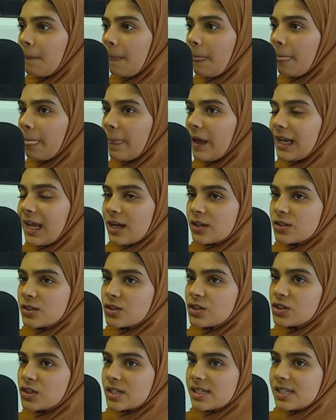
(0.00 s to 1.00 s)
allows
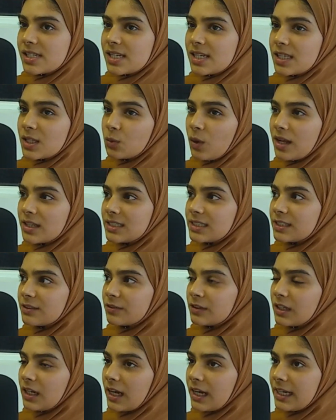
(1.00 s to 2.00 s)
you to see the world in a
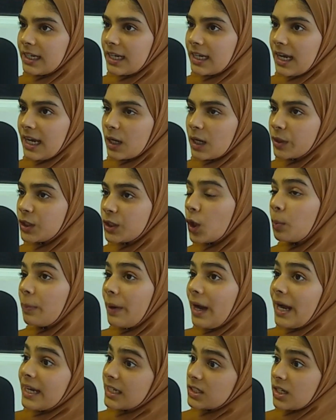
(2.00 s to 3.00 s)
different light. And when you go
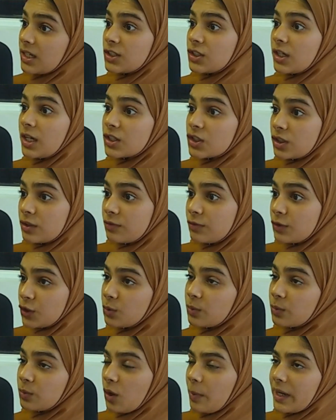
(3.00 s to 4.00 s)
back into education, if you do
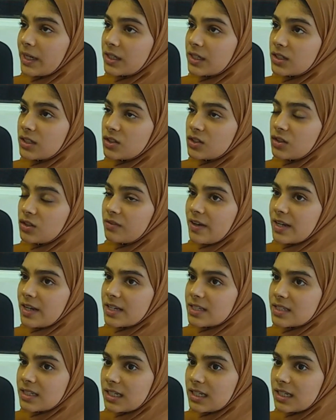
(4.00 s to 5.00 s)
want to go back into
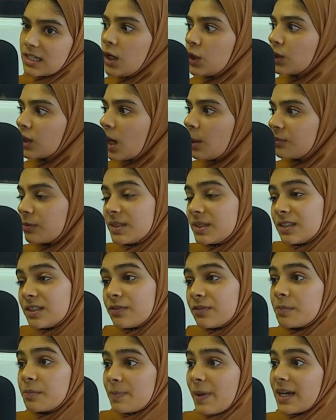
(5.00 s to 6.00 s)
university, you'll come from a
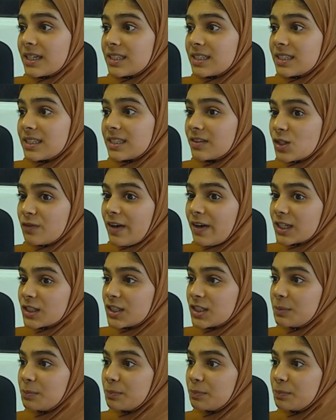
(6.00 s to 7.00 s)
different perspective because you've
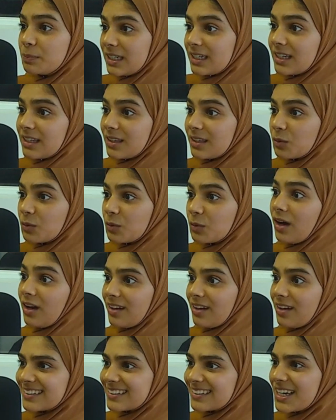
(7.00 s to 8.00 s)
actually been in the
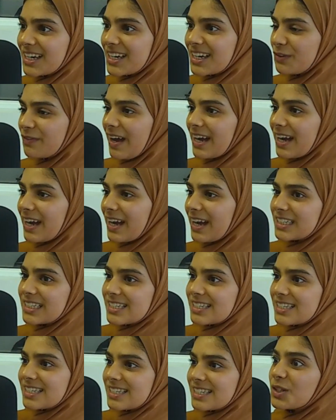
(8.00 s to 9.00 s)
world. Yeah. You've actually
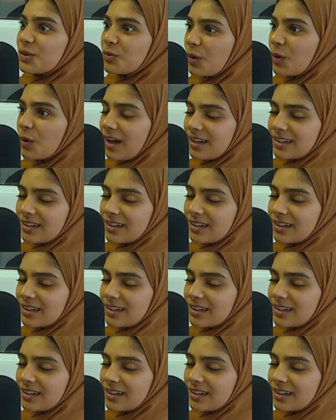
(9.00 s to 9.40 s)
seen the world.